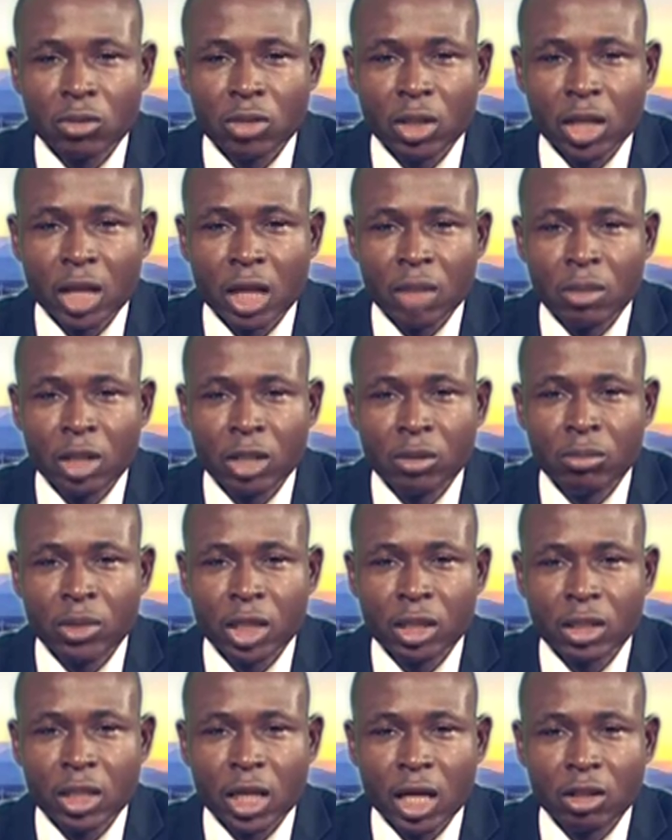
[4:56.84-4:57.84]
to an
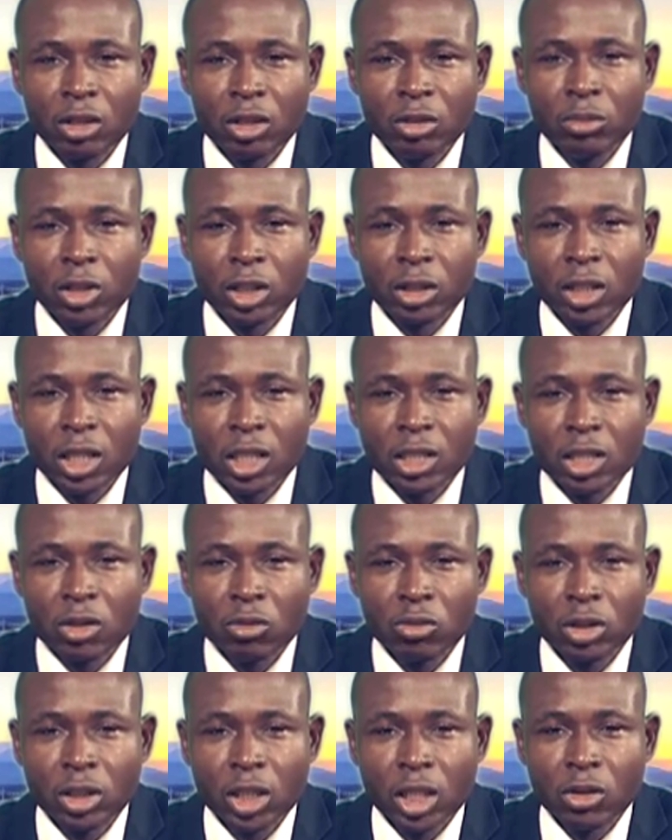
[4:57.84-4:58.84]
amendment agreement
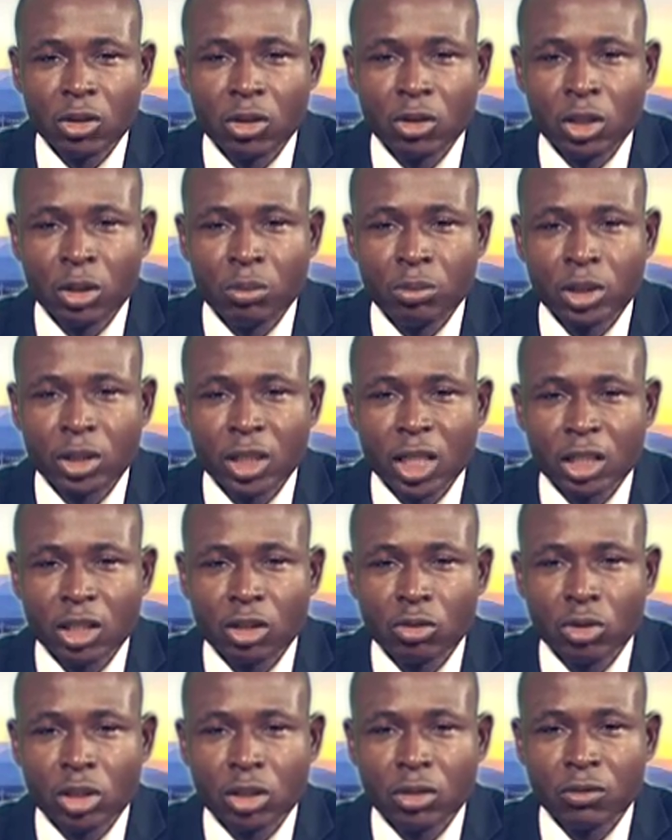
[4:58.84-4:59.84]
executed on April 30,
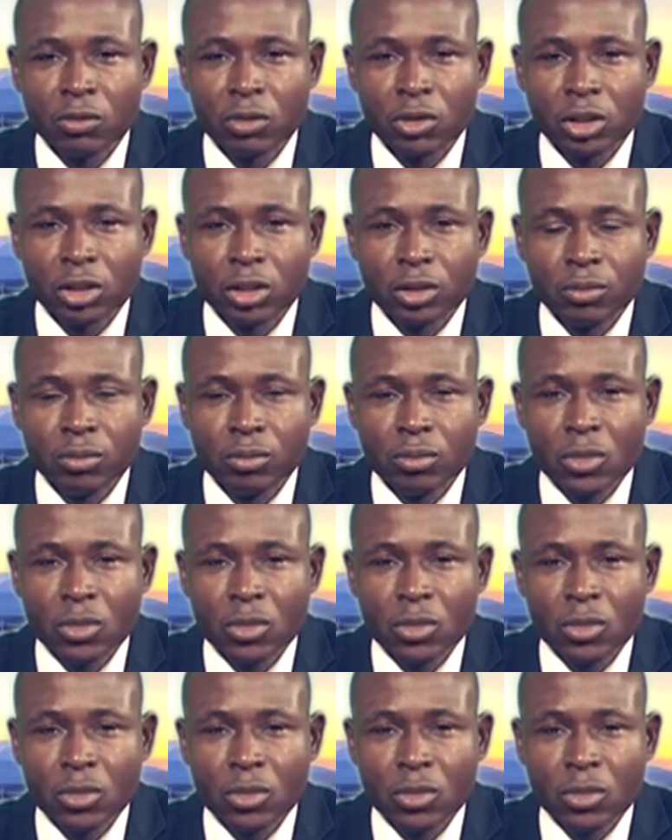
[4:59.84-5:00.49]
2014,